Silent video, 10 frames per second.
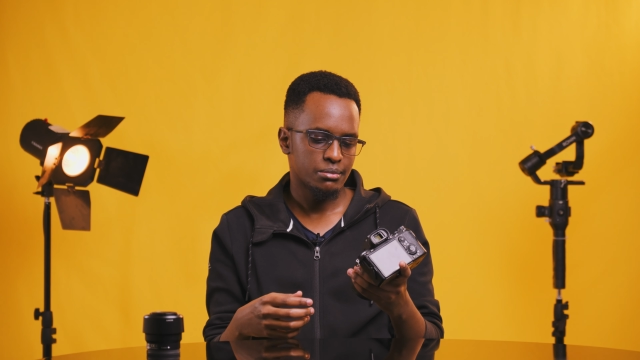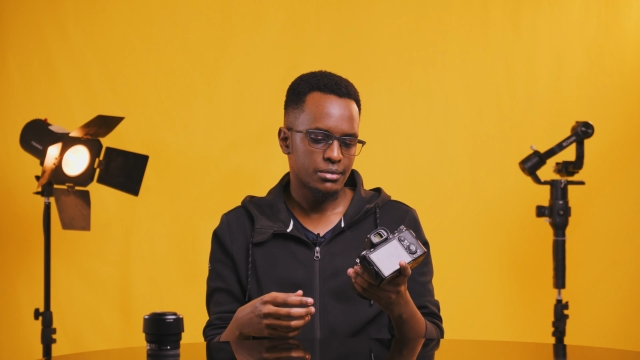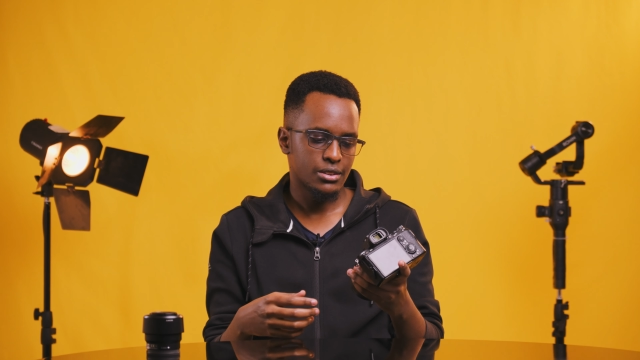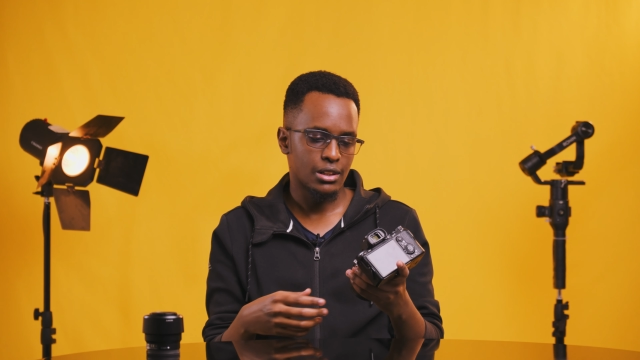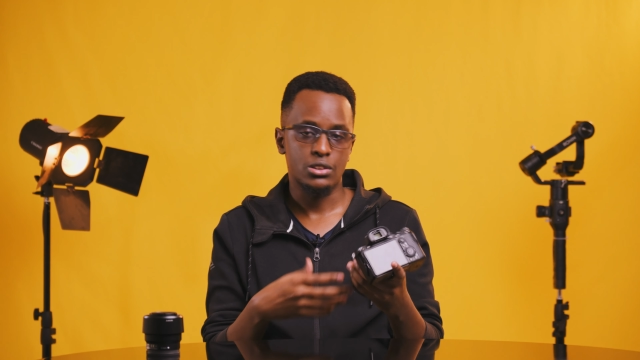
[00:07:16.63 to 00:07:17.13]

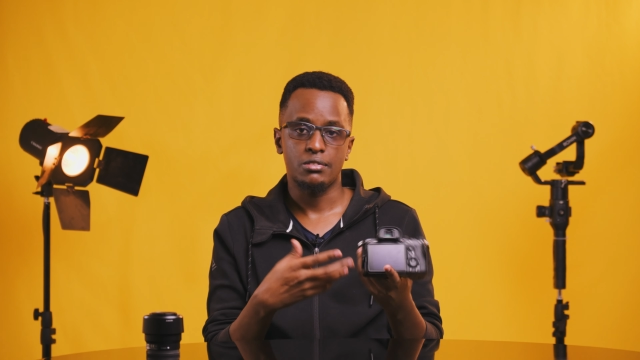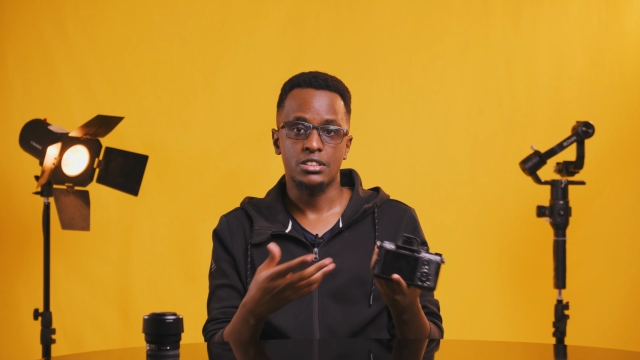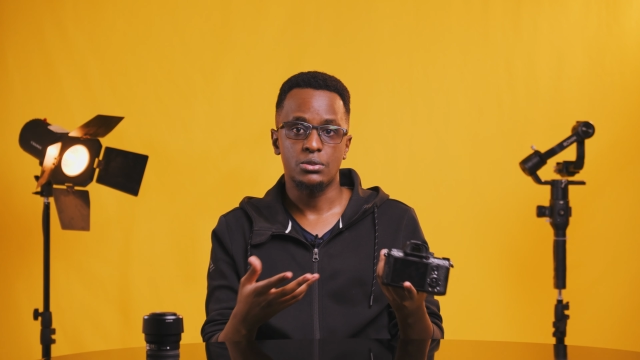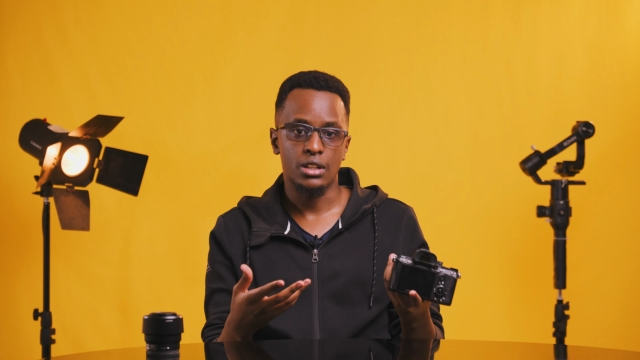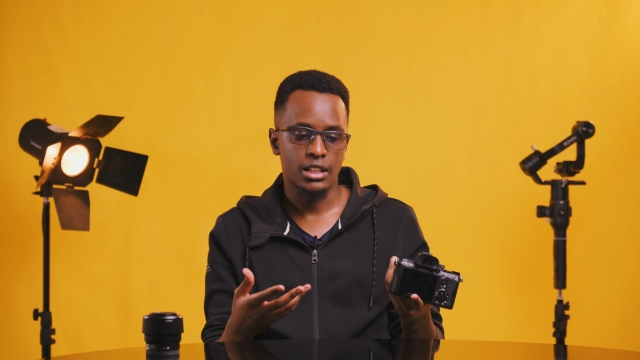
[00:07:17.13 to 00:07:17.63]
you know, a lot of us
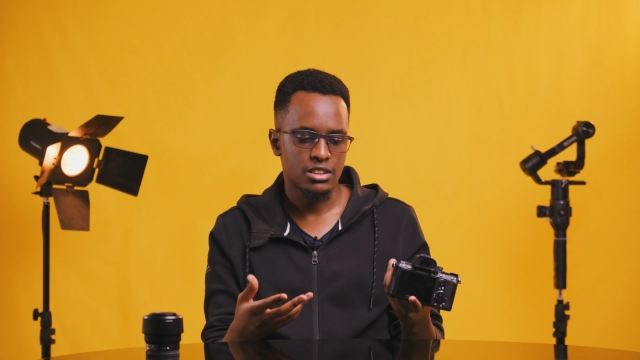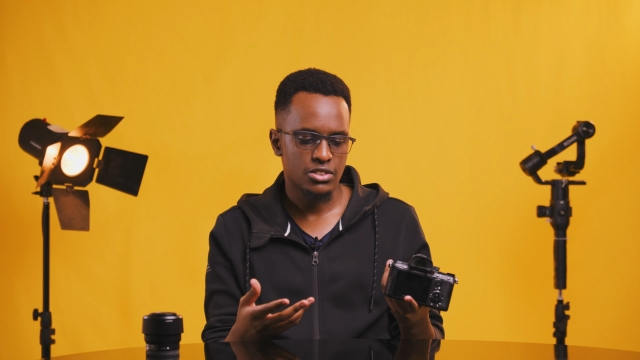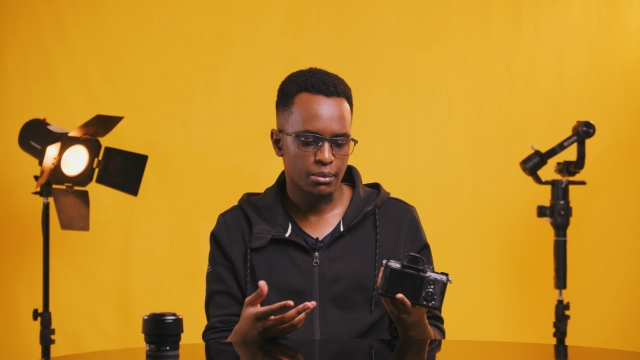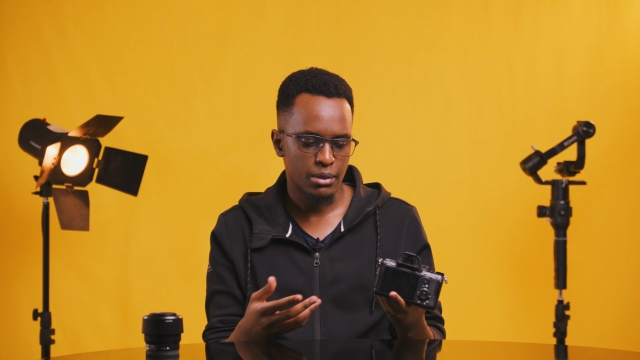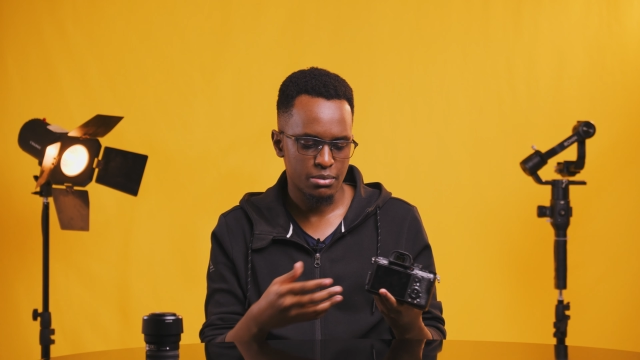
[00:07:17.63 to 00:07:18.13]
do run it
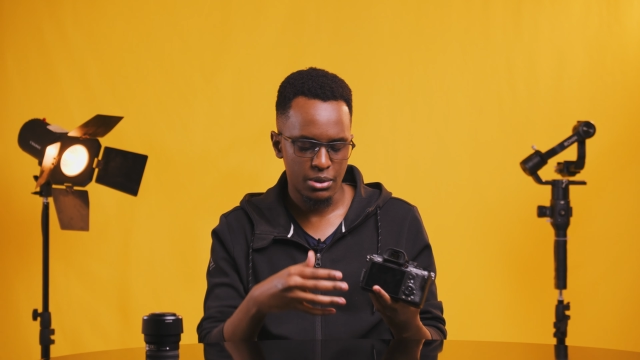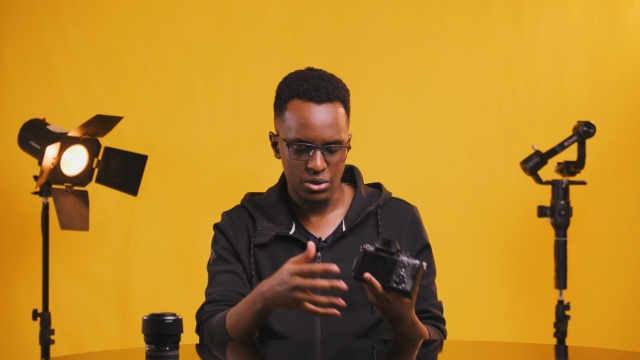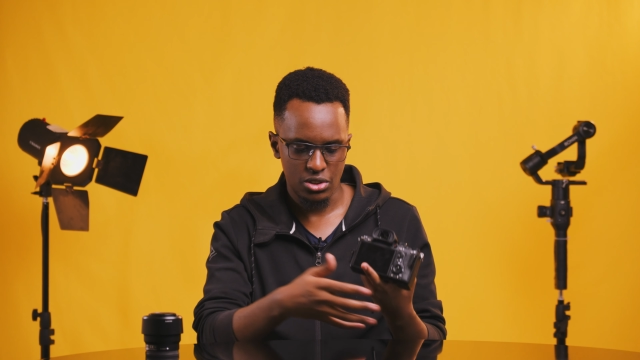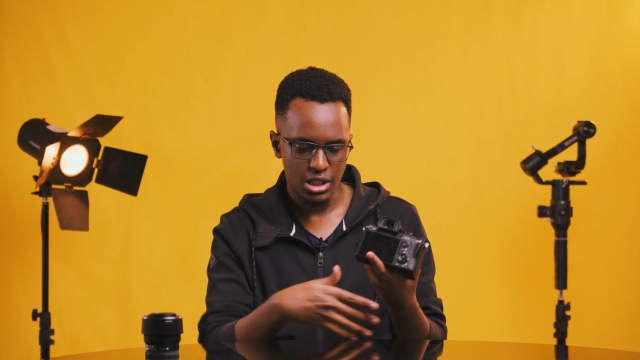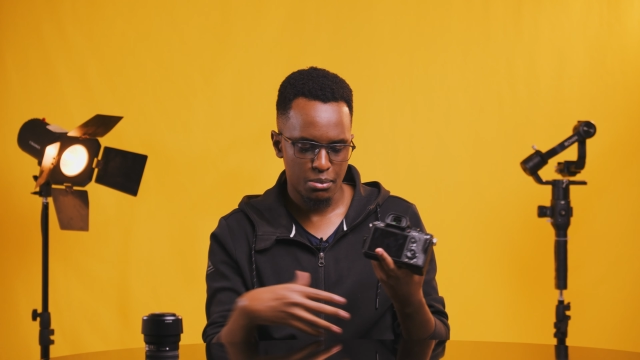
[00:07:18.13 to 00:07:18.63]
strapless
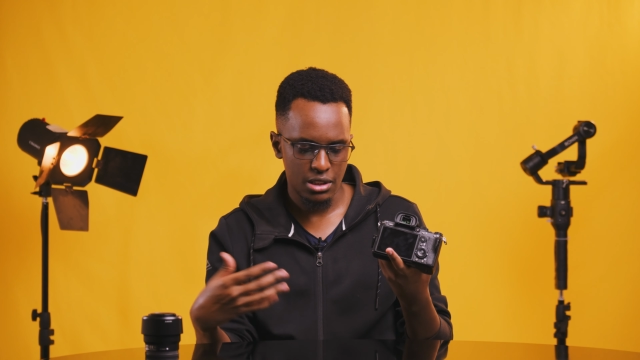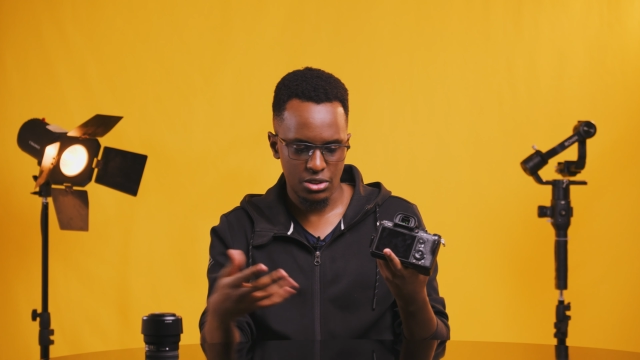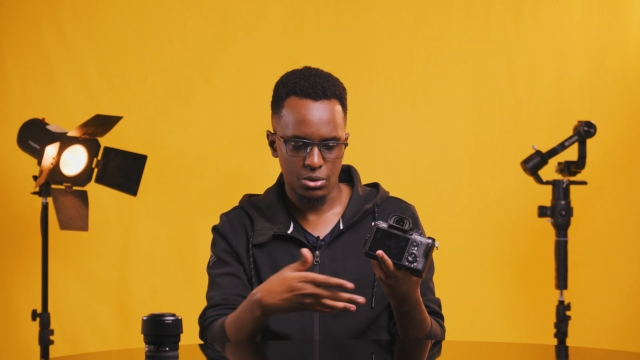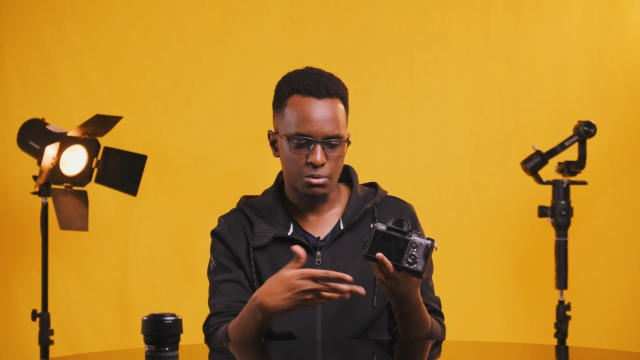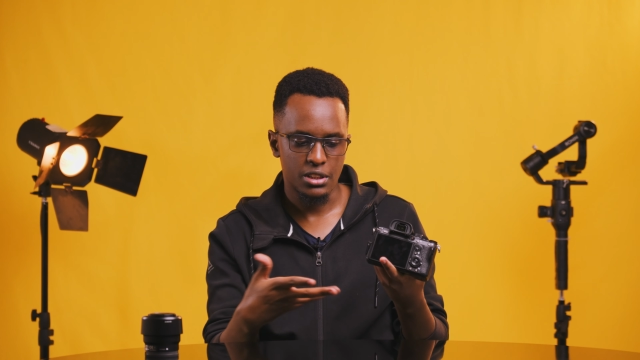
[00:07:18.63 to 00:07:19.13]
because straps are
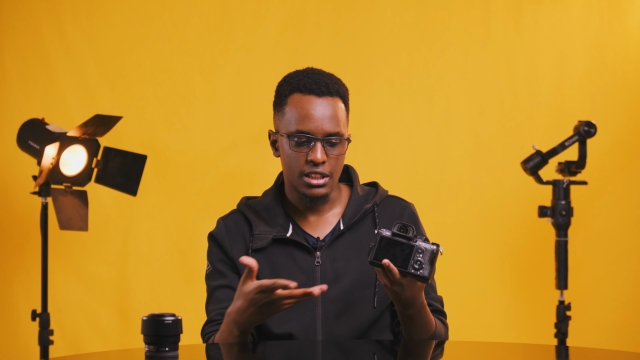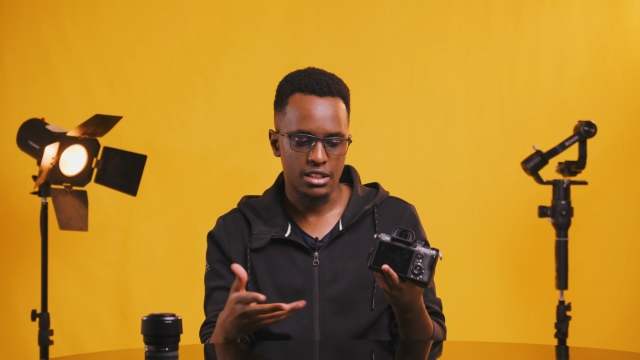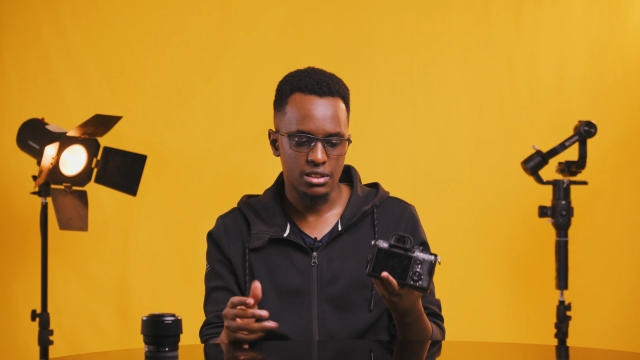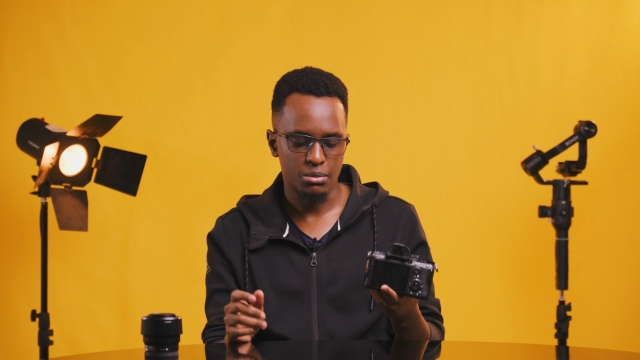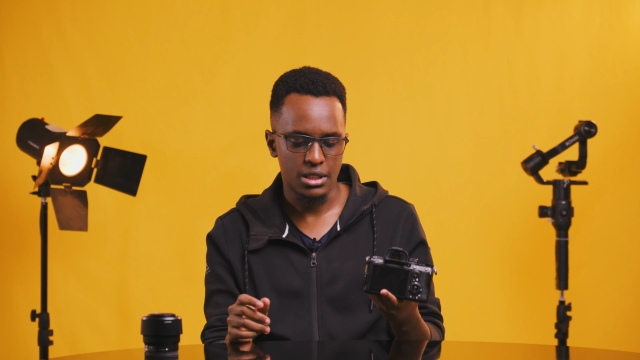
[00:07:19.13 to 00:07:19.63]
so
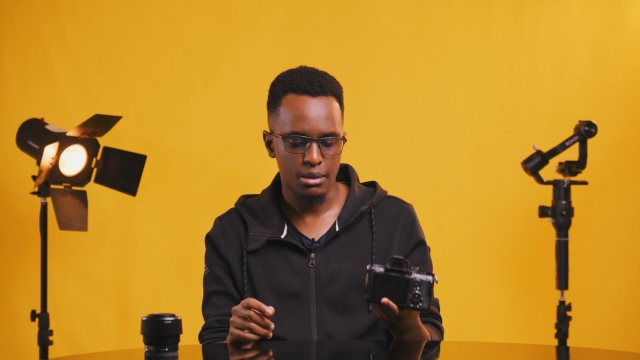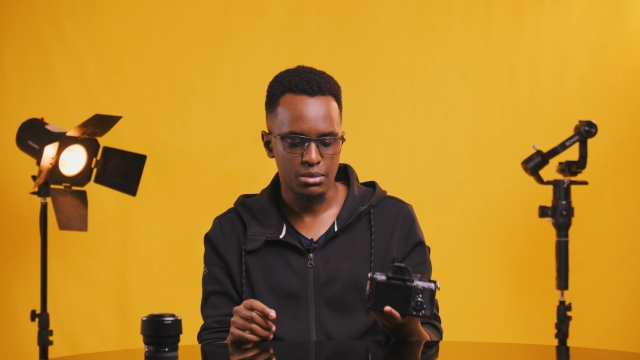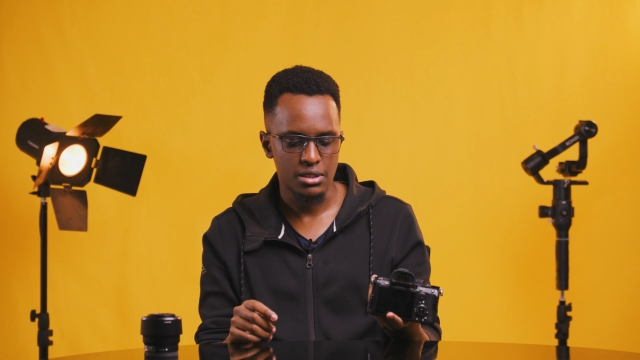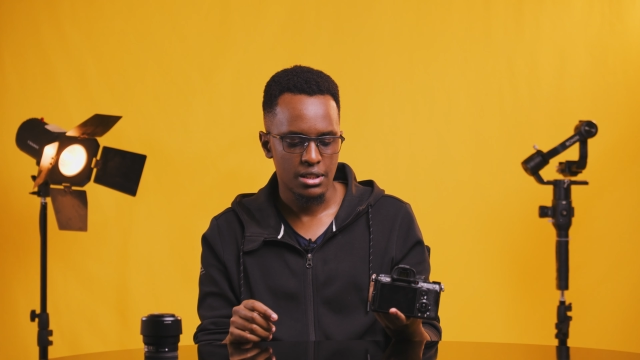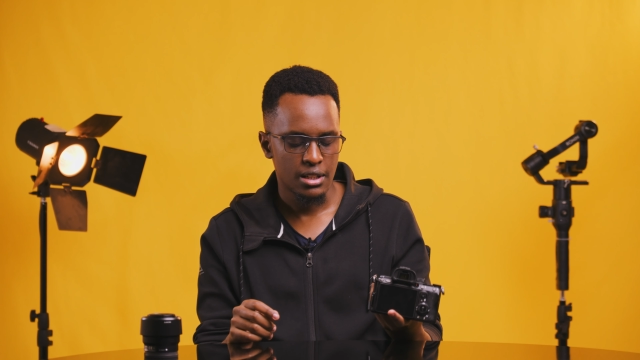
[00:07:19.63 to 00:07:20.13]
finicky sometimes.